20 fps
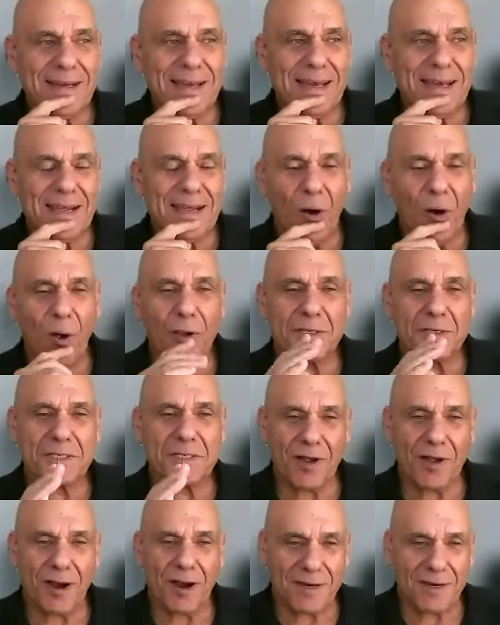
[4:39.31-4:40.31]
It all
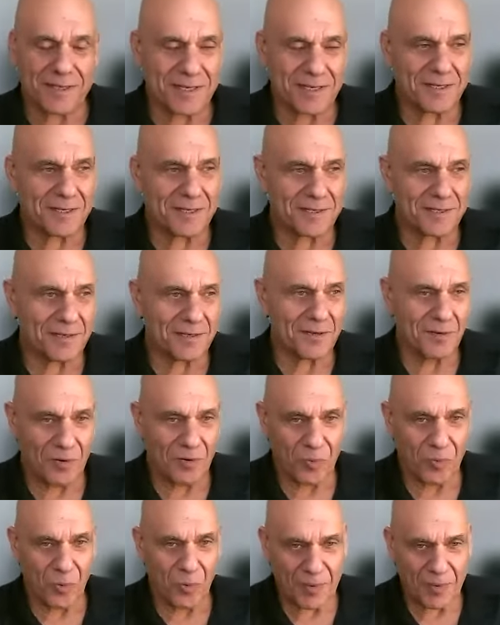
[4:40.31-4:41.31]
starts
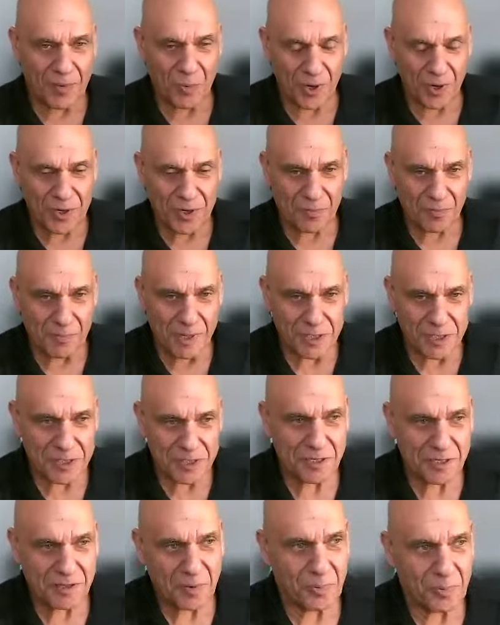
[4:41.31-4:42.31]
when when you're
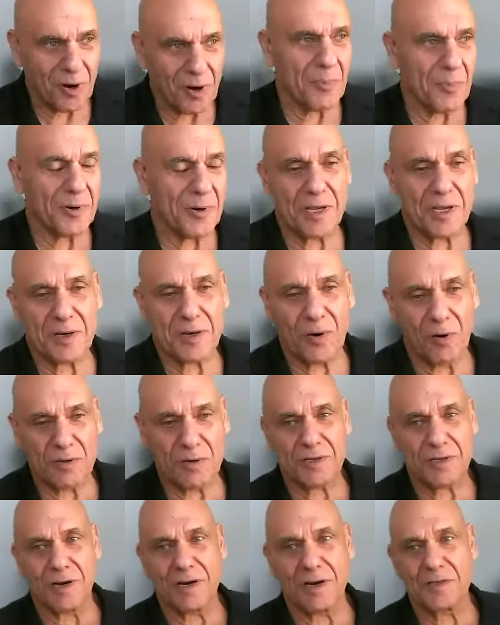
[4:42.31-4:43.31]
purchasing the property. It all
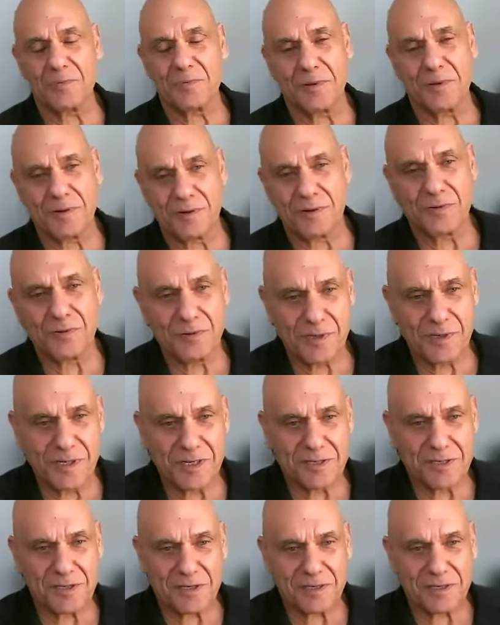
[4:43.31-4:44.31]
starts with your due
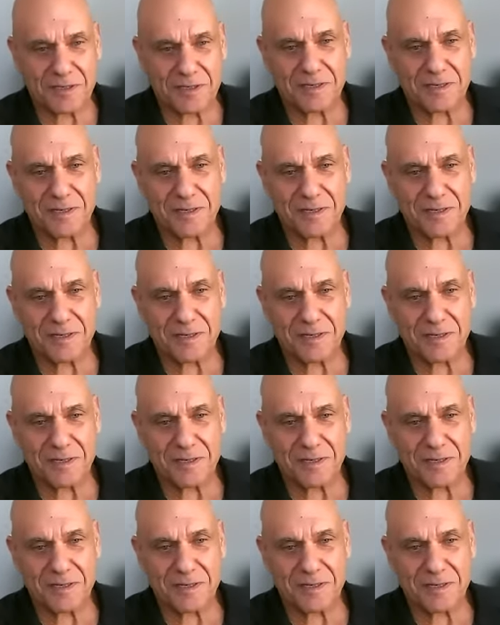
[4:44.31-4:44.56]
diligence.